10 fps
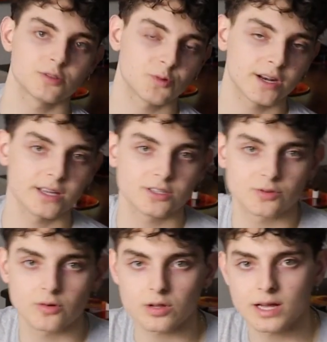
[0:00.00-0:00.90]
we're getting into
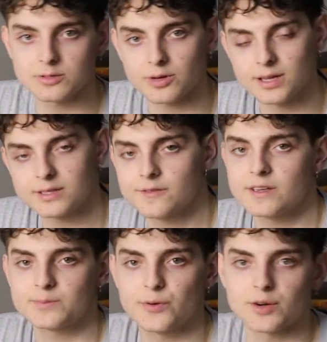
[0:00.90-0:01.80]
Google Ads, we're getting into
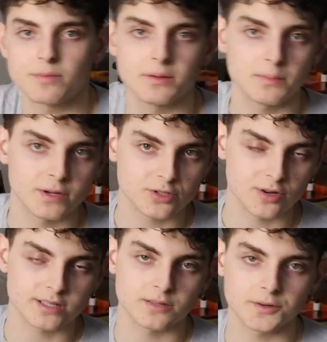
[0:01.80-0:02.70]
Facebook, maybe
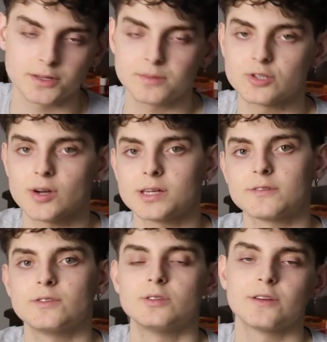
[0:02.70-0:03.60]
Pinterest, and we're going to be trying a
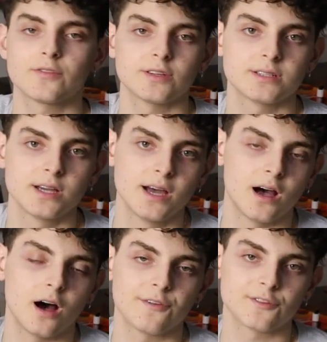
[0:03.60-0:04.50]
few different
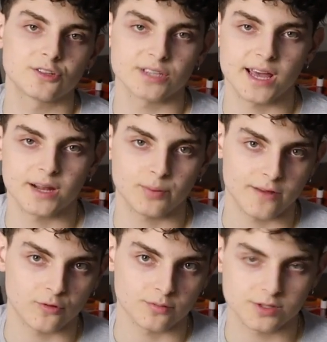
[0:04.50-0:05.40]
offers and
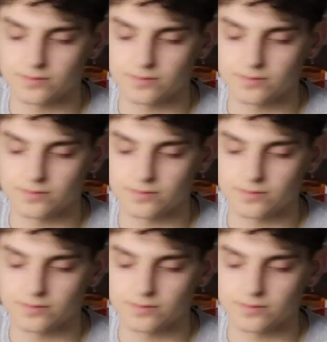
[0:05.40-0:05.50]
platforms.